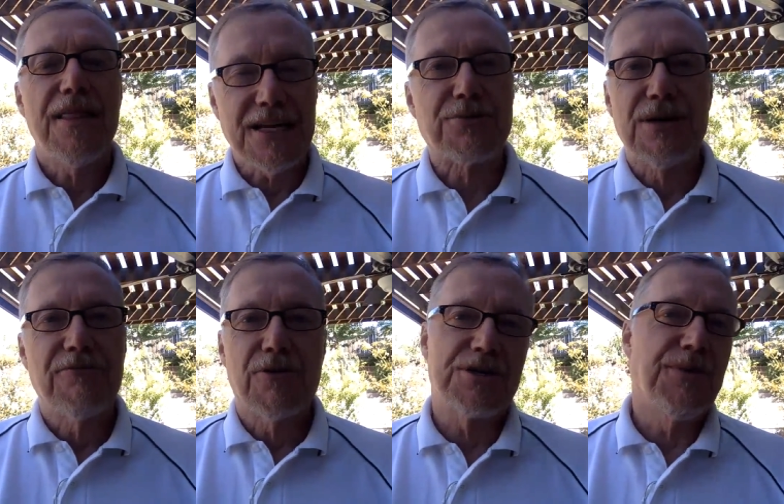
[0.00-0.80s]
That's
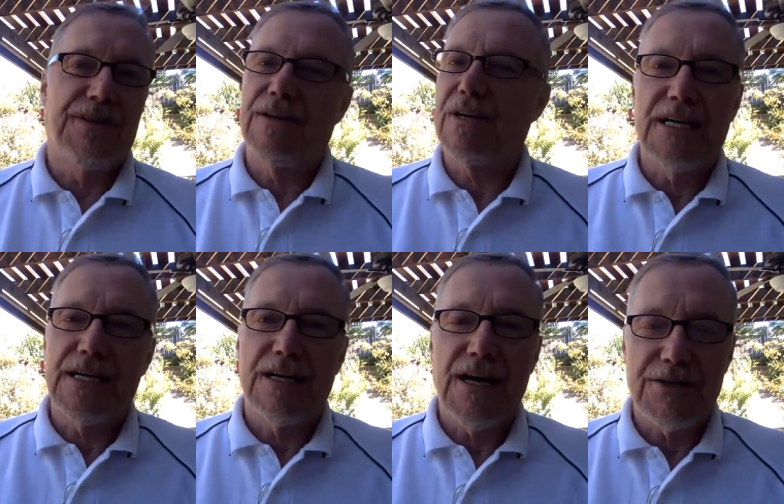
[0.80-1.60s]
reinforcement theory
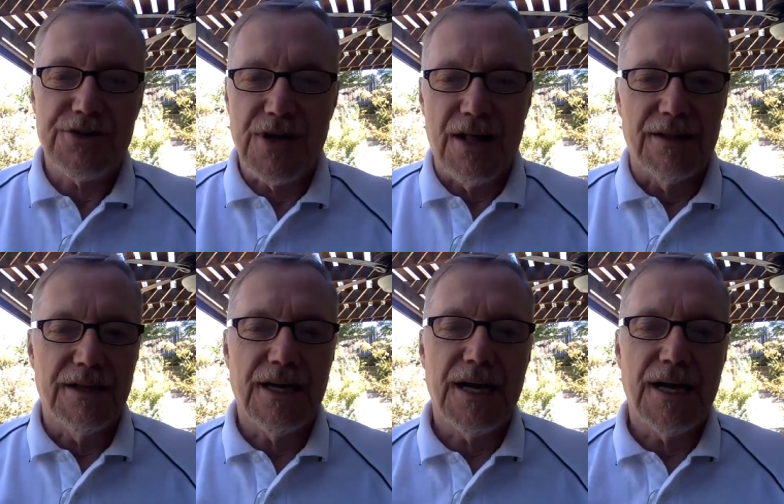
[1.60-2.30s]
in a nutshell.